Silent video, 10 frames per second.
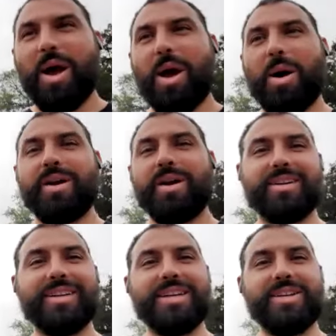
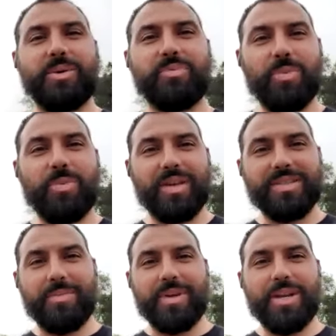Apparently, jump roping is going to
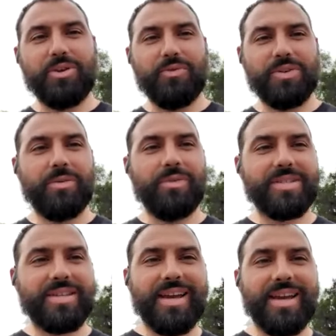be an issue for some of us
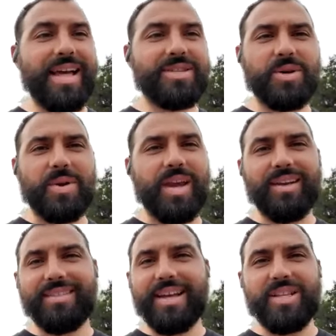today, and that's okay.
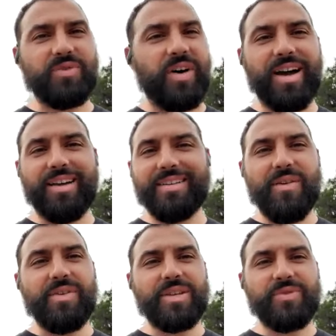That's fine.
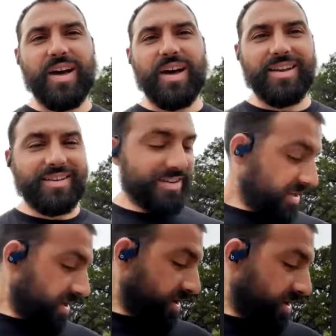Everything's fine.
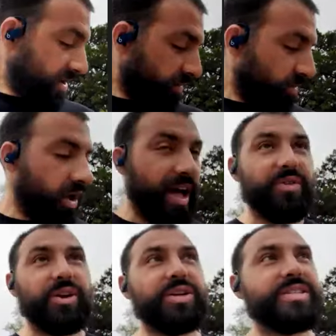We're all having a
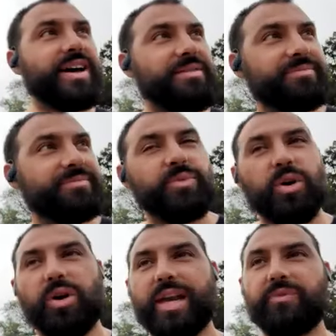good time. We all
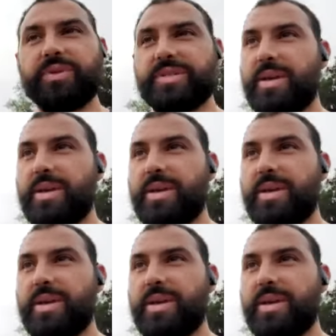came for the same